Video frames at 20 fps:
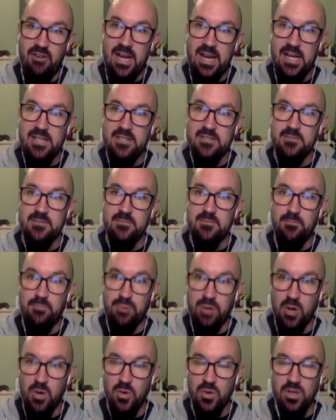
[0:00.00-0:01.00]
raid
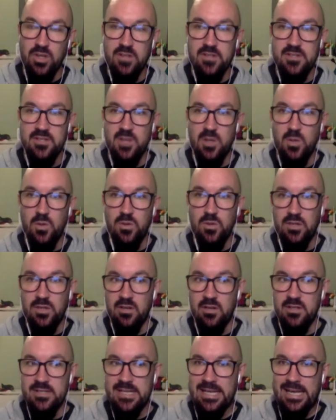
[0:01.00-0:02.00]
broke. So
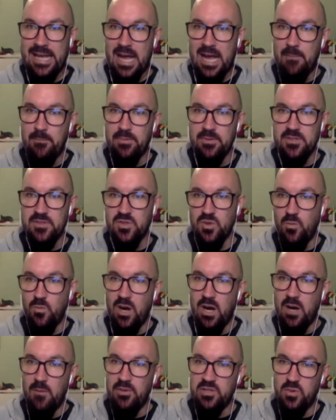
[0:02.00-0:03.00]
there is a gap
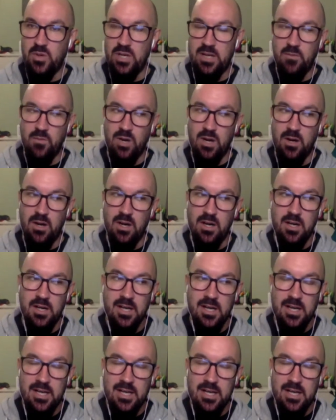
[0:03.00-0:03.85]
somewhere between where